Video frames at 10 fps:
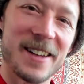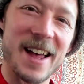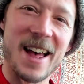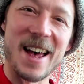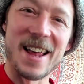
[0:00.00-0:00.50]

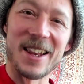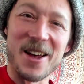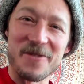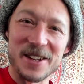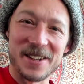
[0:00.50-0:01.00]
I
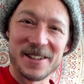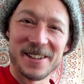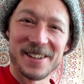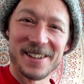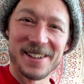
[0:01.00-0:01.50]
love it.
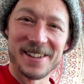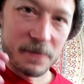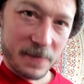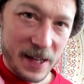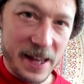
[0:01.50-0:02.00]

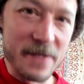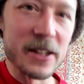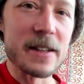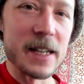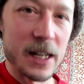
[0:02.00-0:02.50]

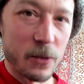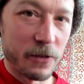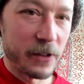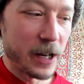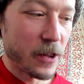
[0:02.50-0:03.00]
17, we'll
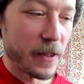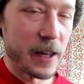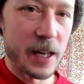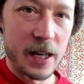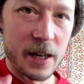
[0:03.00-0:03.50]
finish
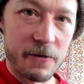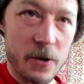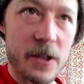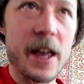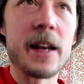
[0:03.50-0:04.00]
the
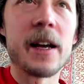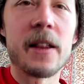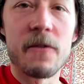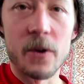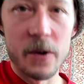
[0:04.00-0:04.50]
first ending
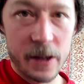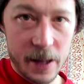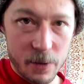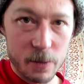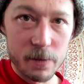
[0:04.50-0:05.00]
on the verse, and
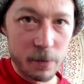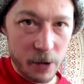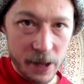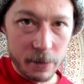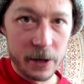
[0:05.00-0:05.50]
then we'll
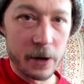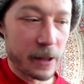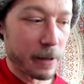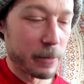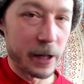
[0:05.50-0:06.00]
put some
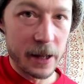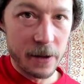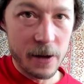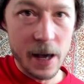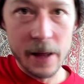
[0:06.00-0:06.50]
lyrics in place
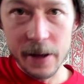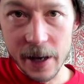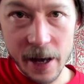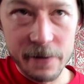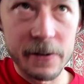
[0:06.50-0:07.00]
so you guys can
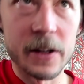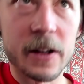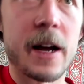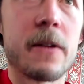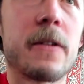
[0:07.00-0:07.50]
kind of
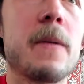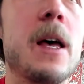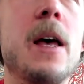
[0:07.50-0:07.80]
feel it out.